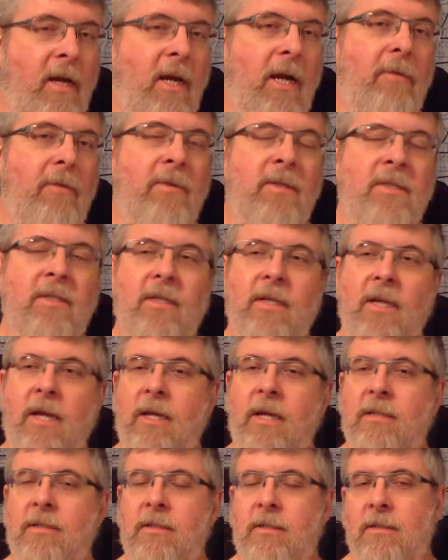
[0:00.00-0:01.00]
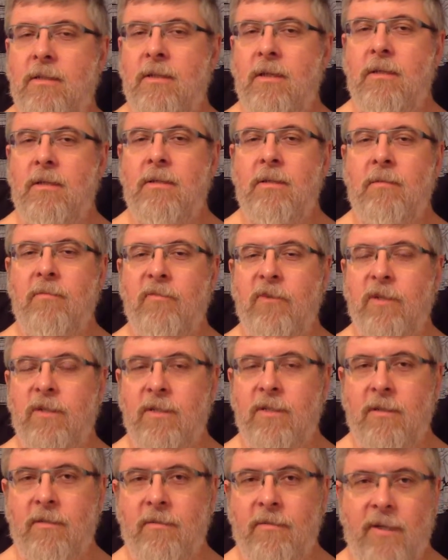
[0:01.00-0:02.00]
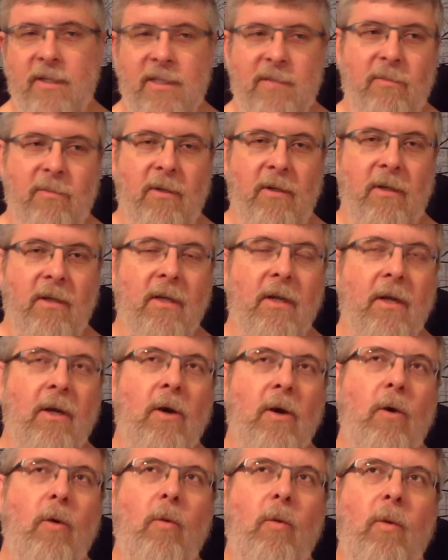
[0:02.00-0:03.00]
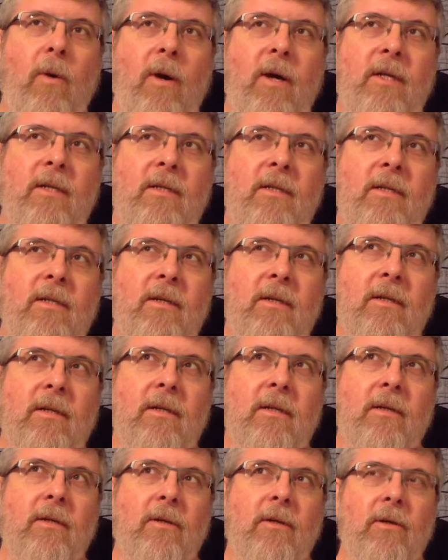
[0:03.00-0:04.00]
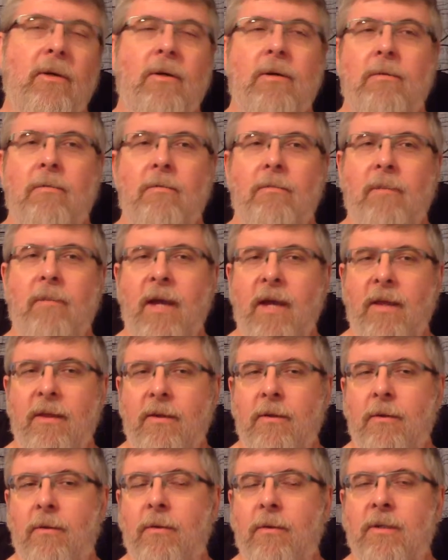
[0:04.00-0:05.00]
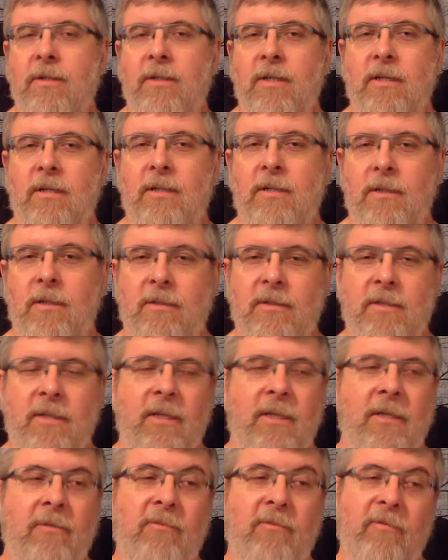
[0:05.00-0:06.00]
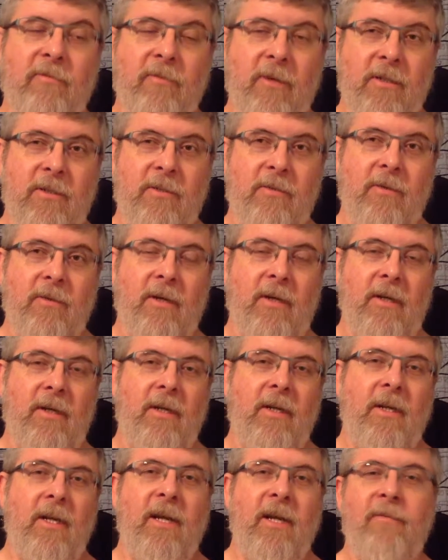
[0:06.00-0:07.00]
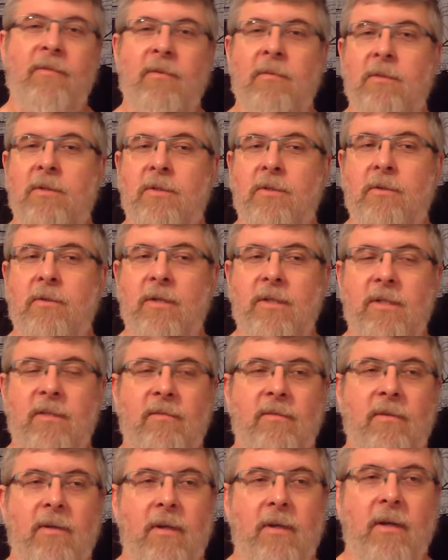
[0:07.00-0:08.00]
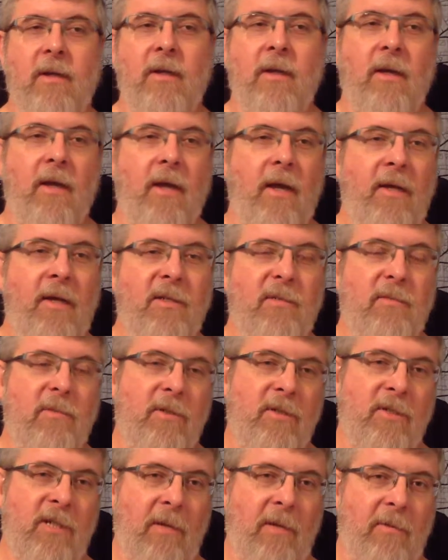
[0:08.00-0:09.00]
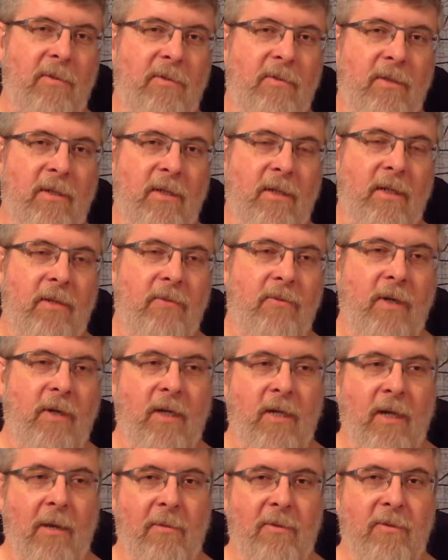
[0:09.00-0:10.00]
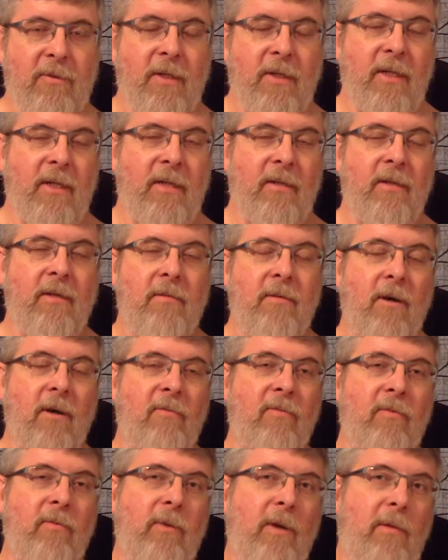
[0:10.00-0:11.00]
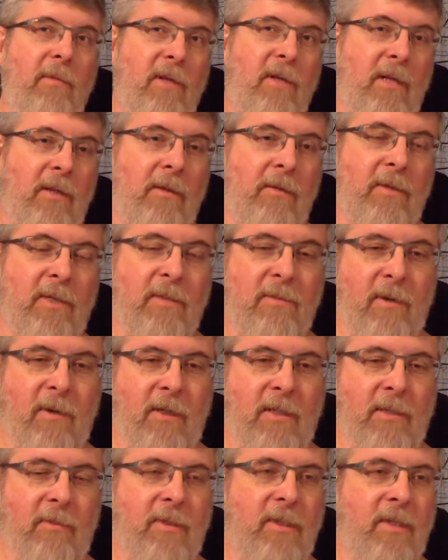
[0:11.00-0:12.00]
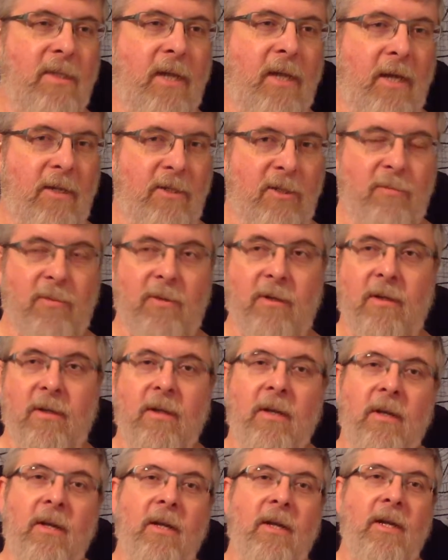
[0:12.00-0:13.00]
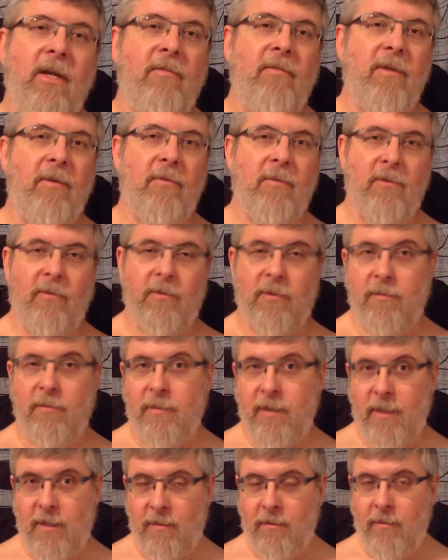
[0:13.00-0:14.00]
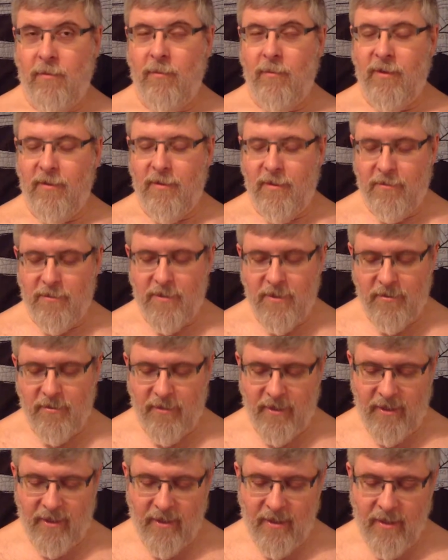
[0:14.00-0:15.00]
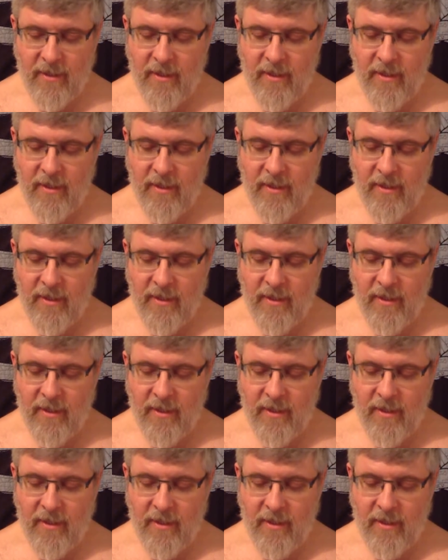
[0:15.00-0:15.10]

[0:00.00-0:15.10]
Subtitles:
I recently asked some friends on Facebook what math course adults needed a refresher on, and I gave them the choice of algebra, geometry, and trigonometry, and overwhelmingly the response was algebra if they were going to pick one of those three.